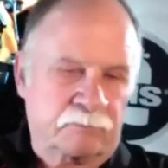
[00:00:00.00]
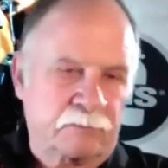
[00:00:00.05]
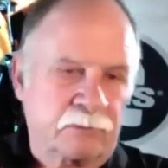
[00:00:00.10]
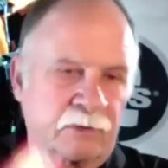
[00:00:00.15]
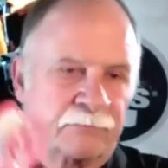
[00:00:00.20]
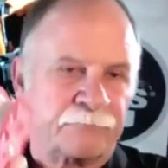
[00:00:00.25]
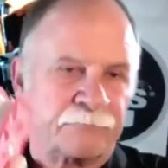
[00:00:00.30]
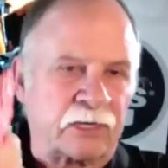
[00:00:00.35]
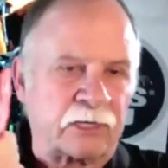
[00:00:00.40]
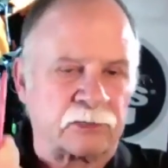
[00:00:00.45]

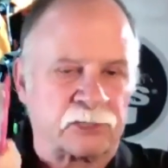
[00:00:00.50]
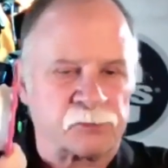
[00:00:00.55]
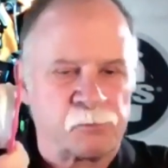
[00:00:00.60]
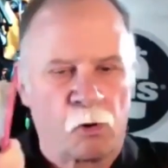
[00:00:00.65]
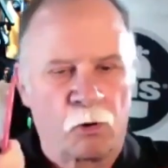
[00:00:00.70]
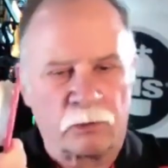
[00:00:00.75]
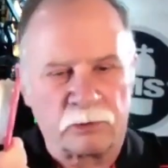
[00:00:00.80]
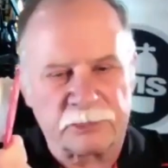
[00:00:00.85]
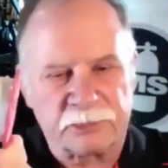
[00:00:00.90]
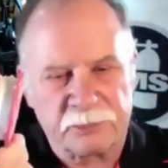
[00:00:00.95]
finger
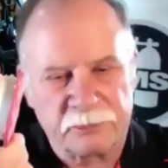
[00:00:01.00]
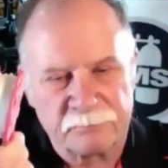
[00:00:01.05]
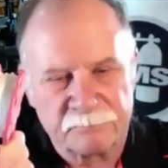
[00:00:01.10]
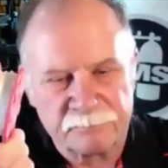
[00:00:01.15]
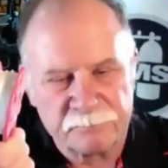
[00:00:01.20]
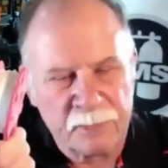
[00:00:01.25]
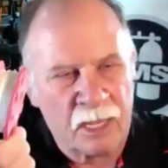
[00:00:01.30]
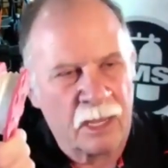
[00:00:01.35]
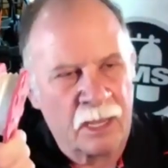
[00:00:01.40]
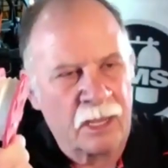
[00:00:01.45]
spools.
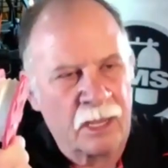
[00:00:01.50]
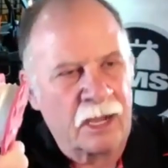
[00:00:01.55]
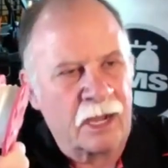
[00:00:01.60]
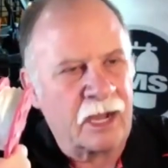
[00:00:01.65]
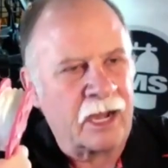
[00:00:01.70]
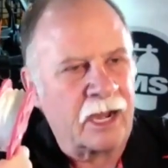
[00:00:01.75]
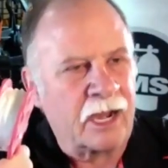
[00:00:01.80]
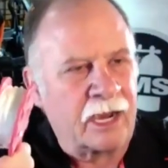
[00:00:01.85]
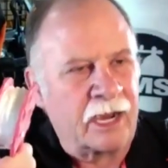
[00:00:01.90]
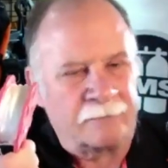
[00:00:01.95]

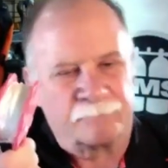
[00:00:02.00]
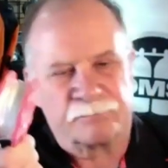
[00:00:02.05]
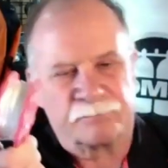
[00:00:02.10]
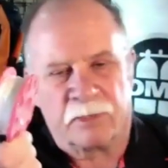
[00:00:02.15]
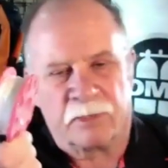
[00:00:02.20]
All right.